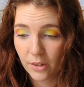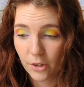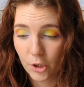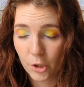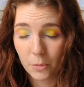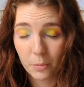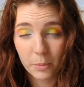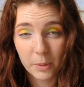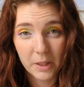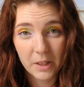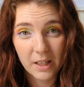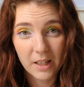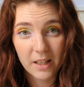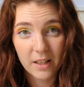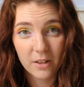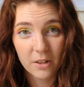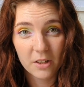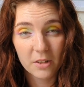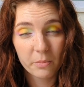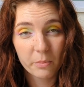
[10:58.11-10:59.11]
Hopefully,
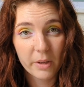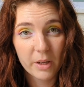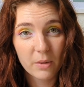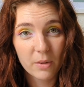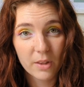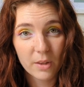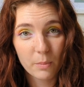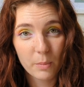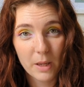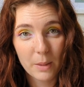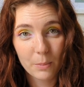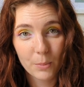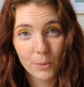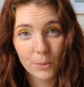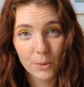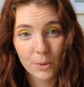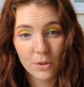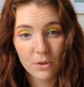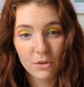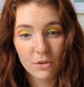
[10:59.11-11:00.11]
you can be with the
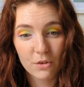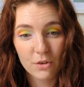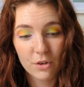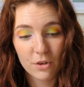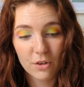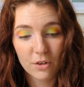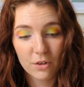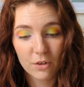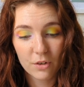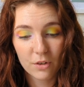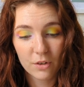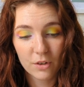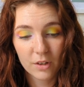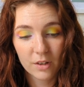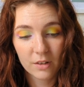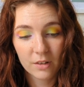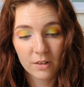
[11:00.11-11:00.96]
people who you